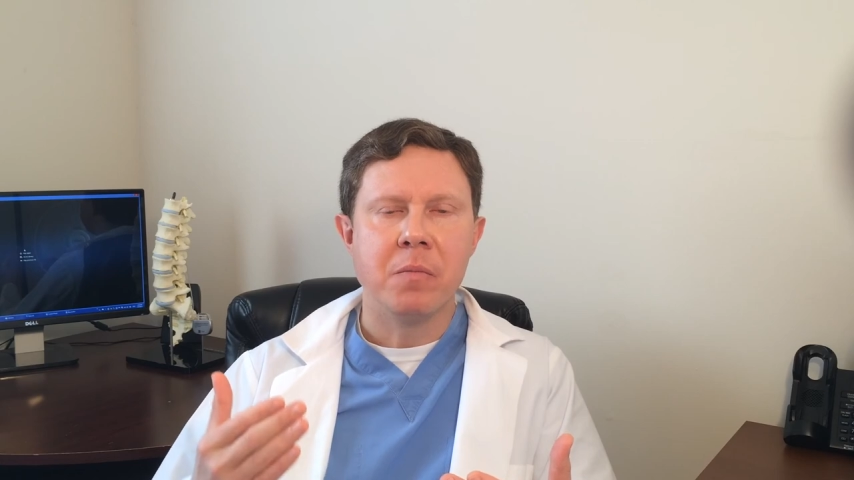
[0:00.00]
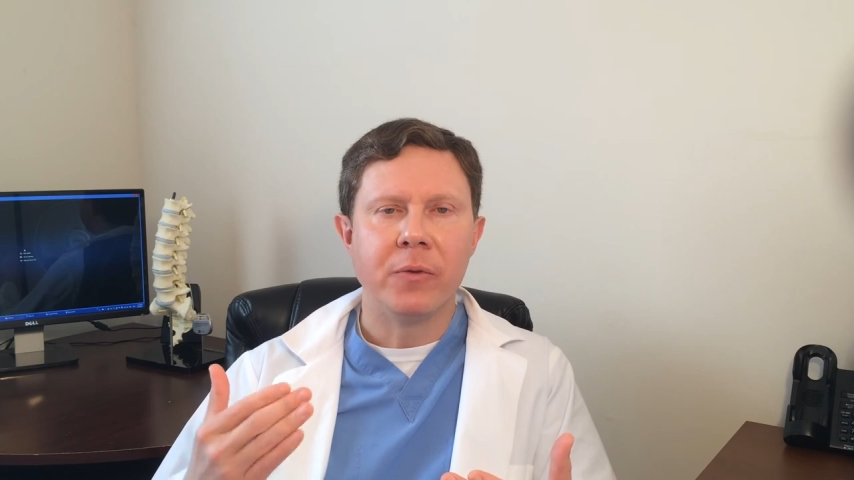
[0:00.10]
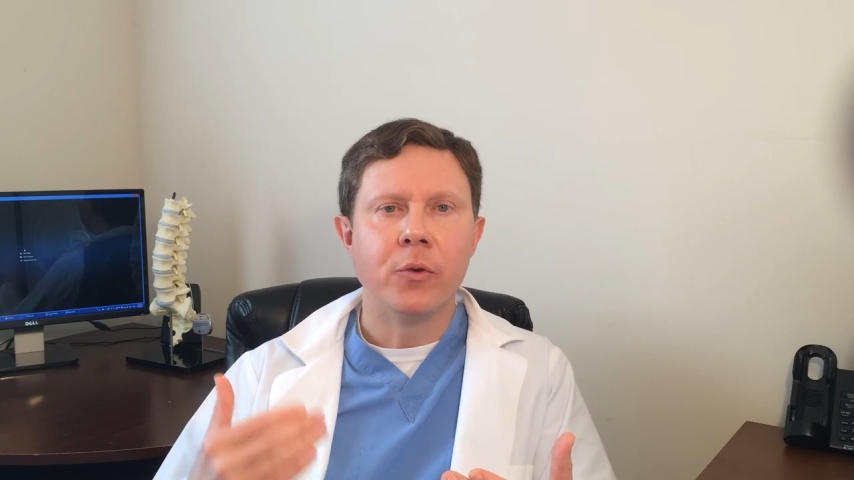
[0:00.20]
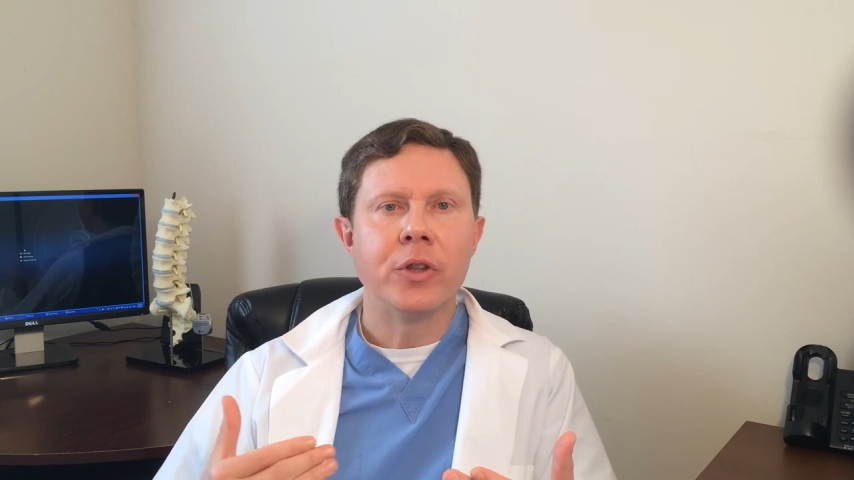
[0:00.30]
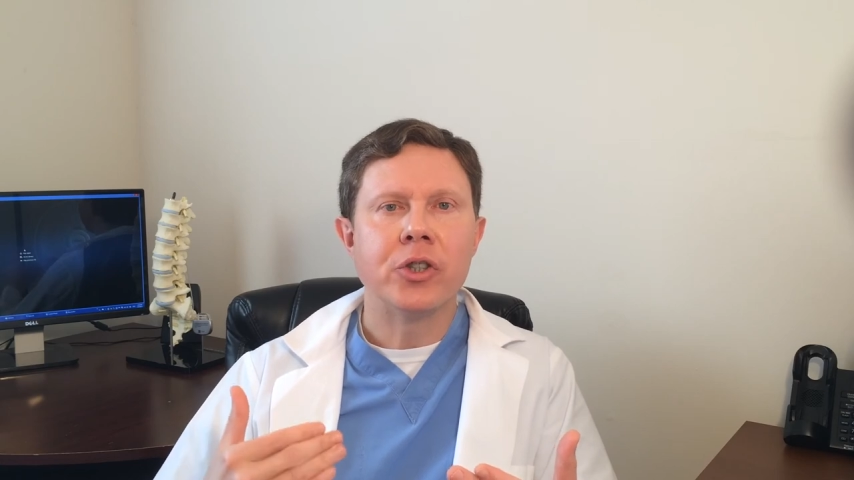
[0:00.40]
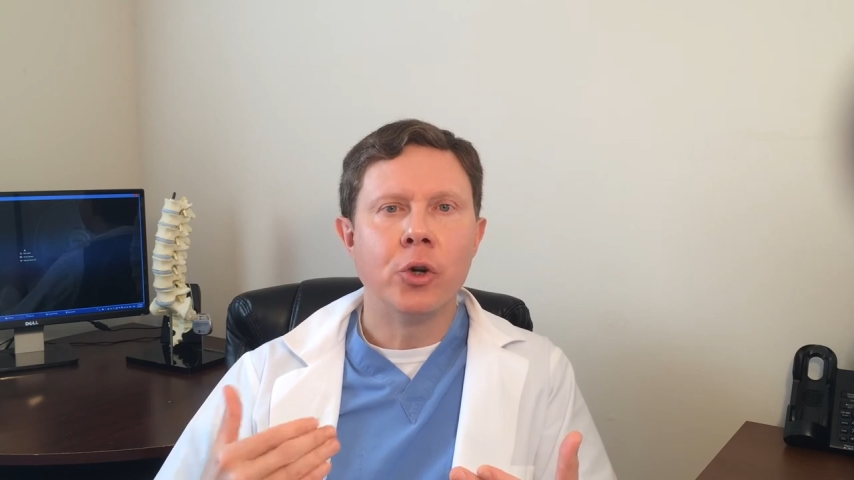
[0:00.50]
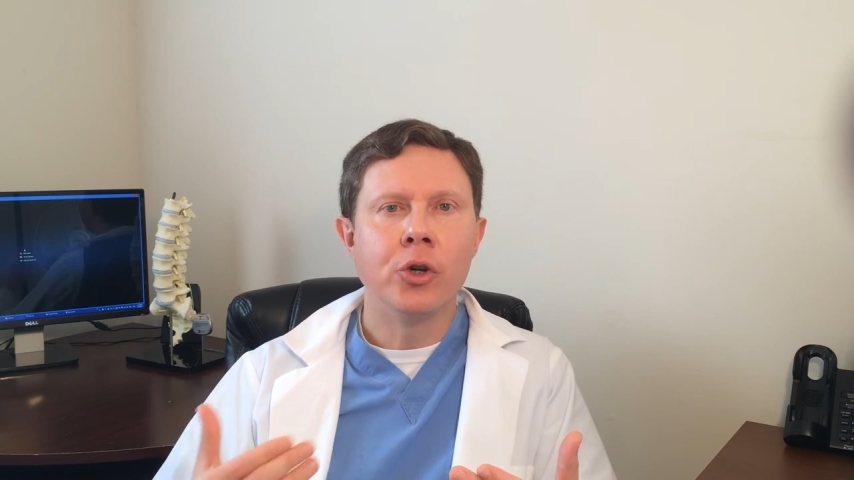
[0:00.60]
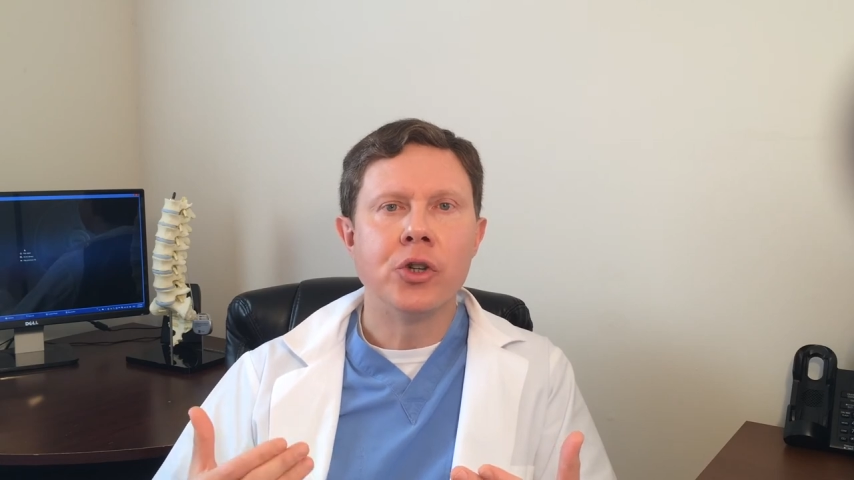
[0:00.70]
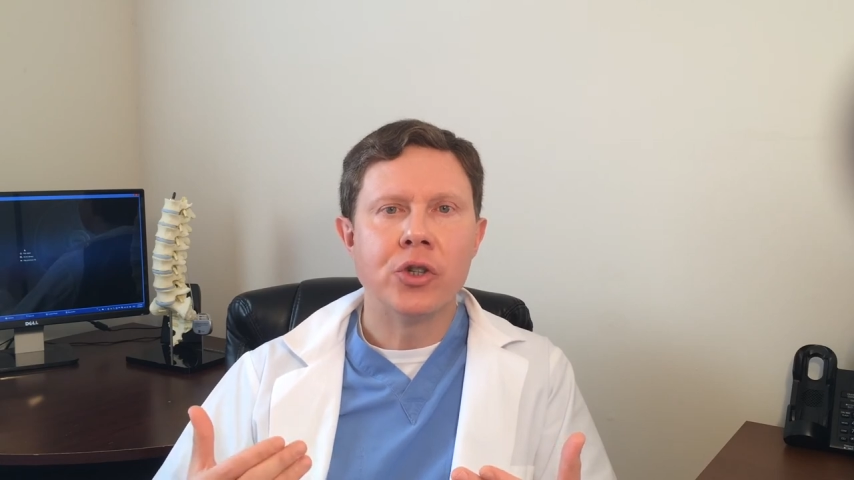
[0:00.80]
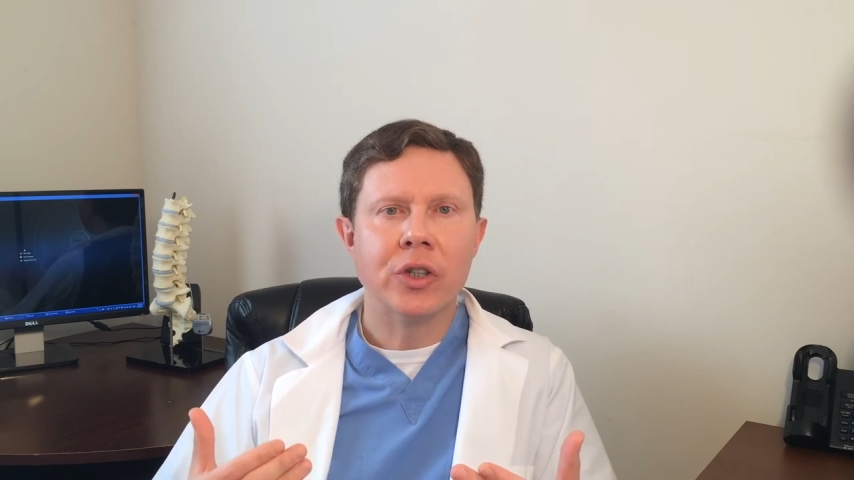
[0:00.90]
before the
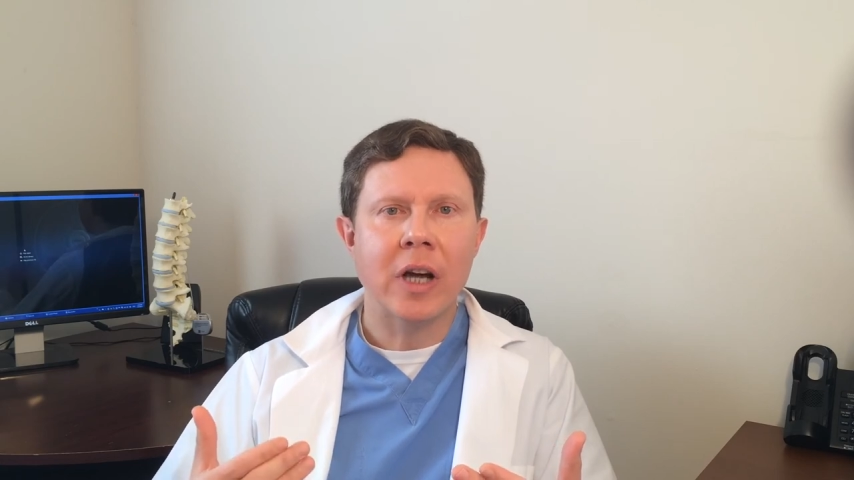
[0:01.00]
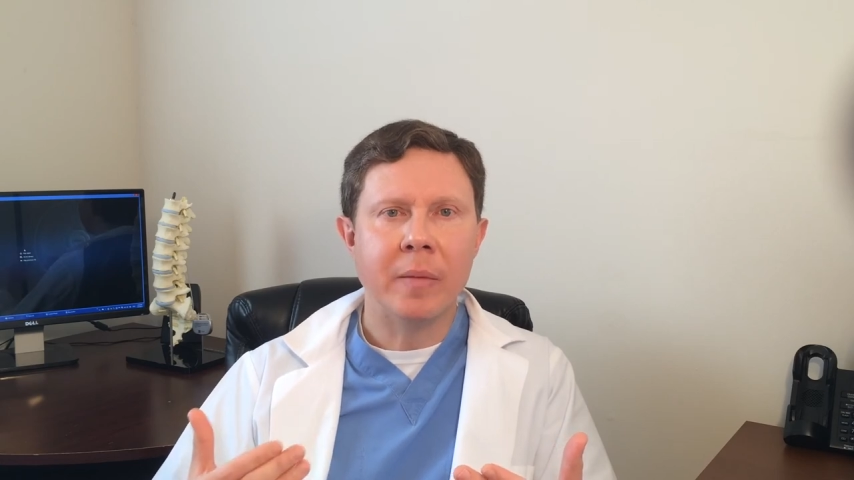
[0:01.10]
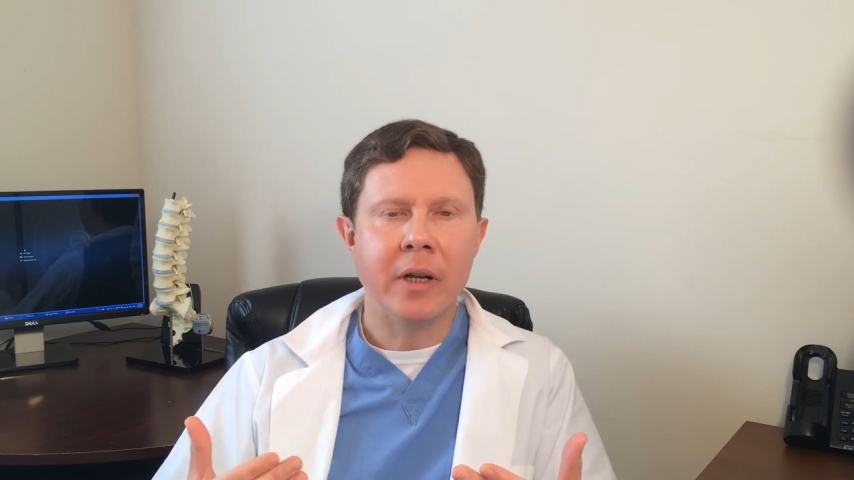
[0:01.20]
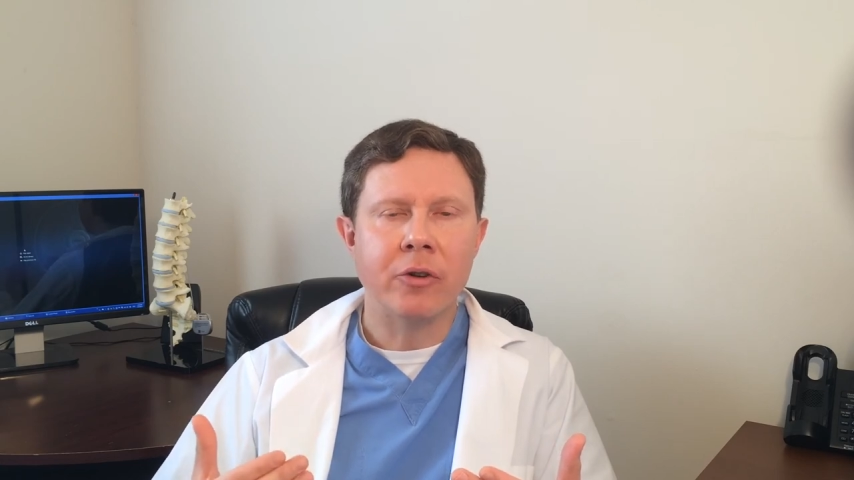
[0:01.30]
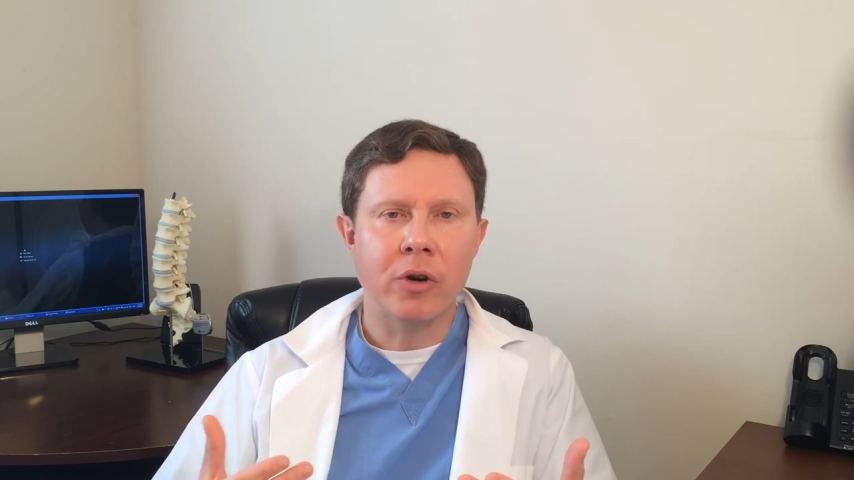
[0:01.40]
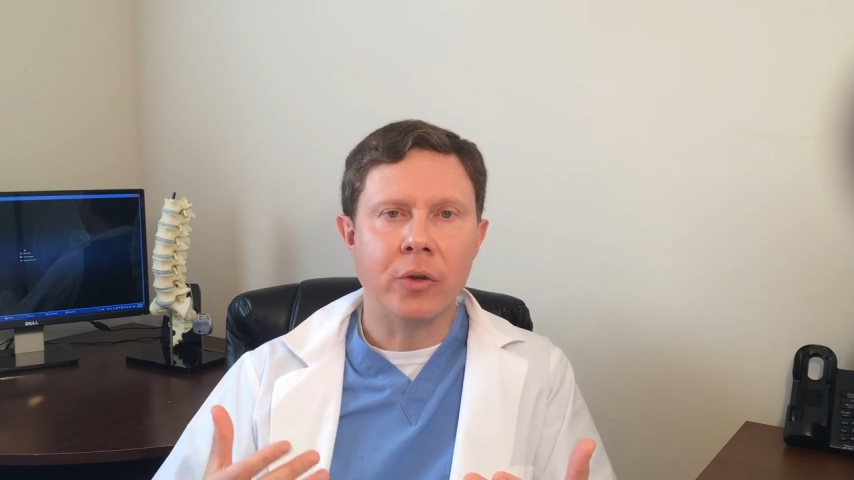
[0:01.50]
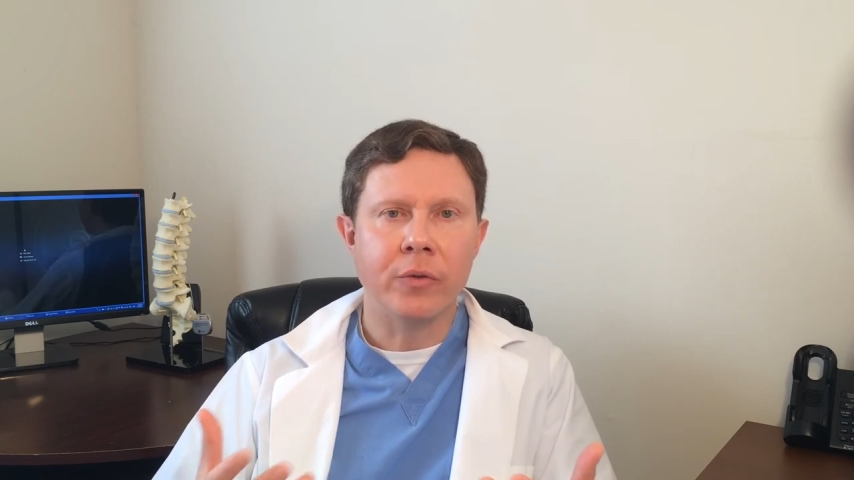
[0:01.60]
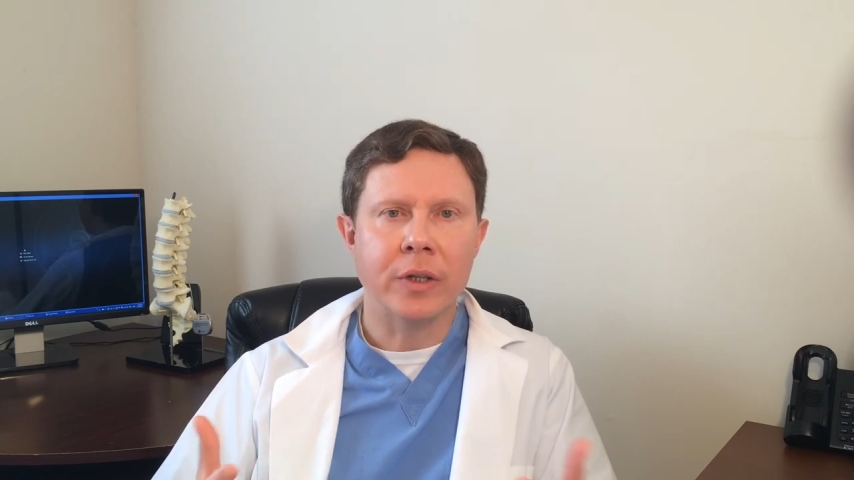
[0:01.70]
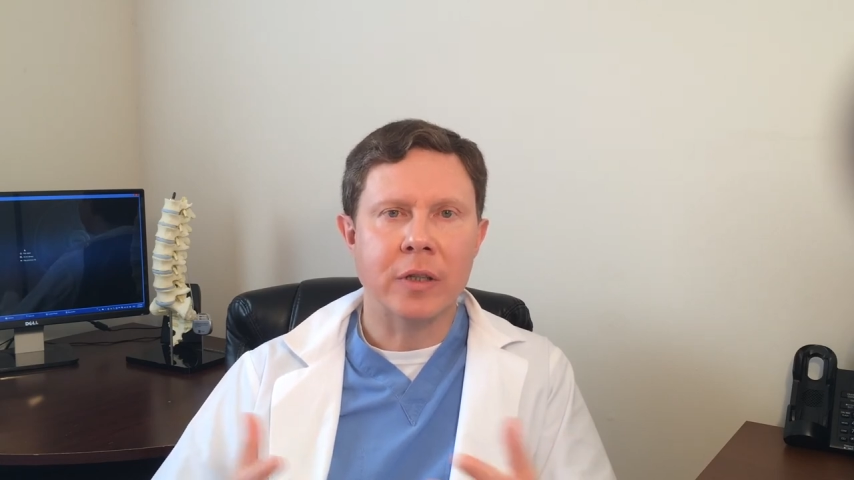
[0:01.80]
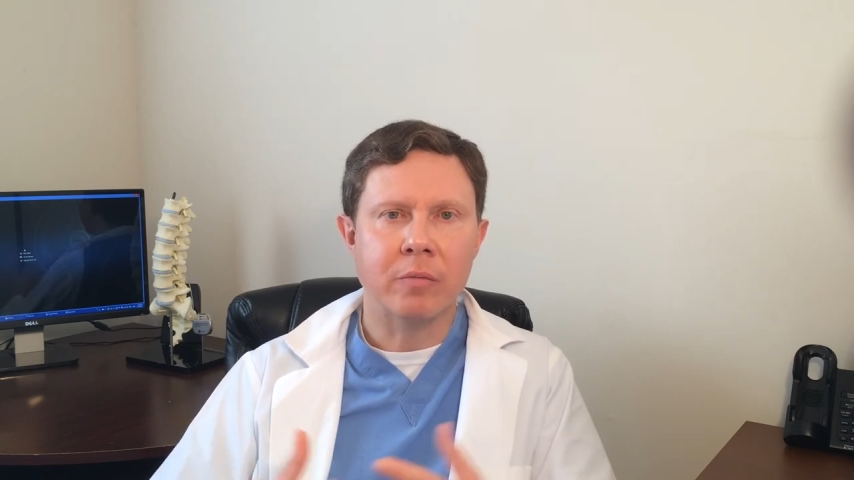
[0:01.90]
surgeons come in and try to
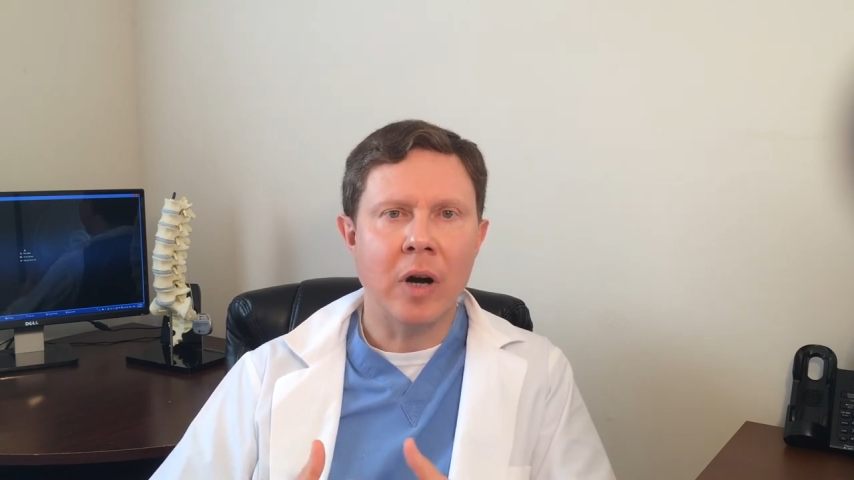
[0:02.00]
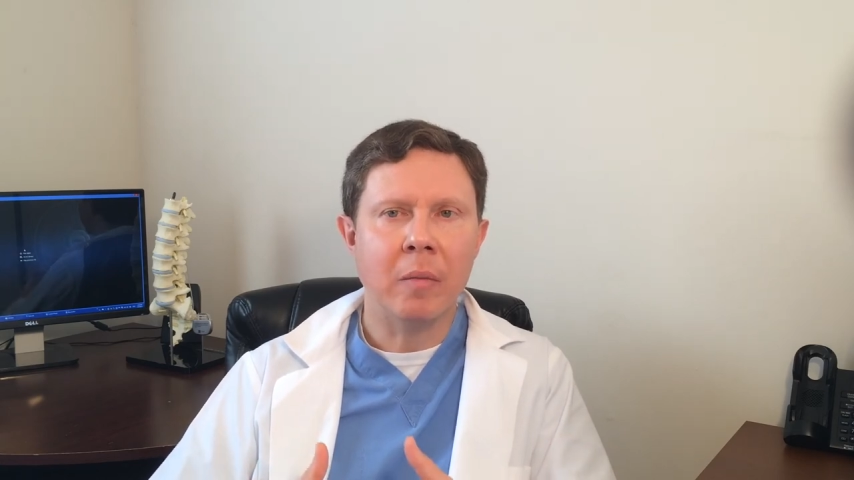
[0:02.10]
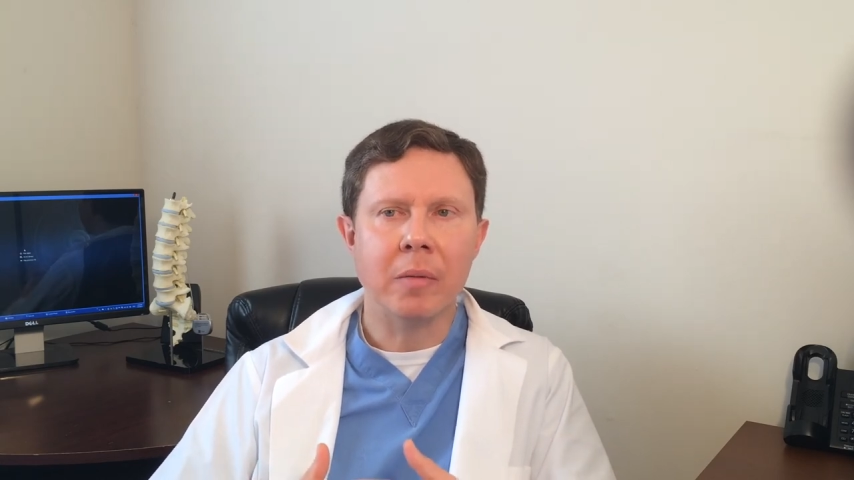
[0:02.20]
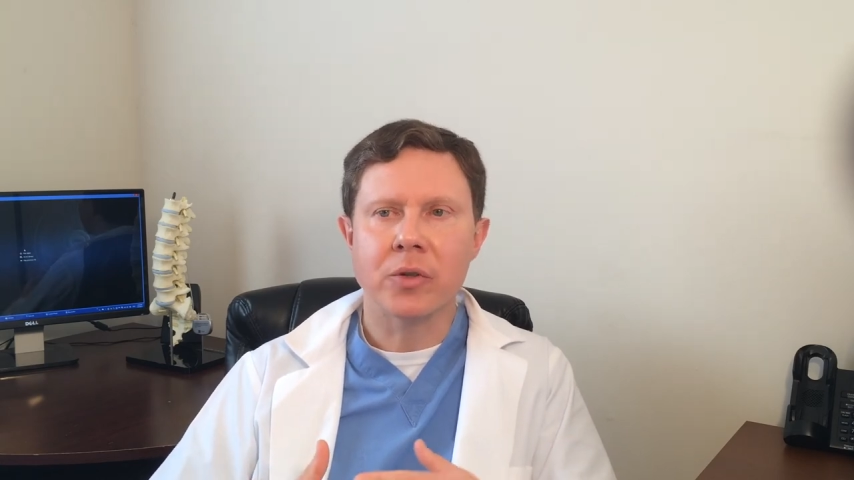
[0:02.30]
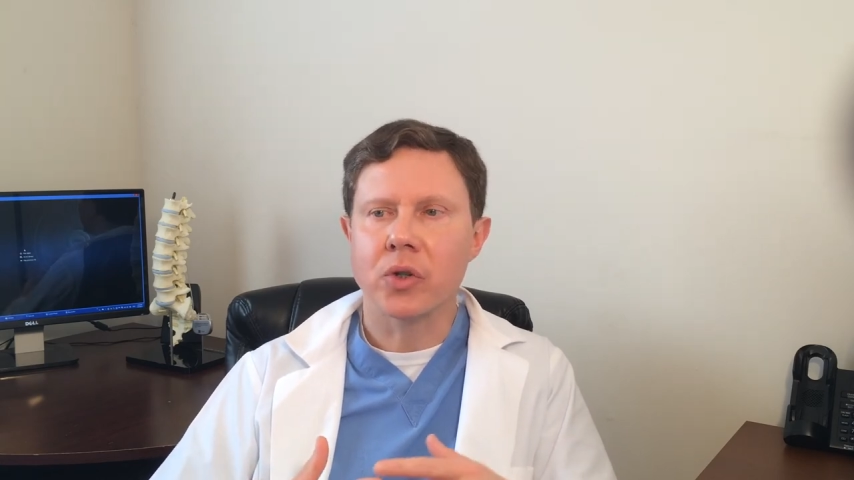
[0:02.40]
fix the problem.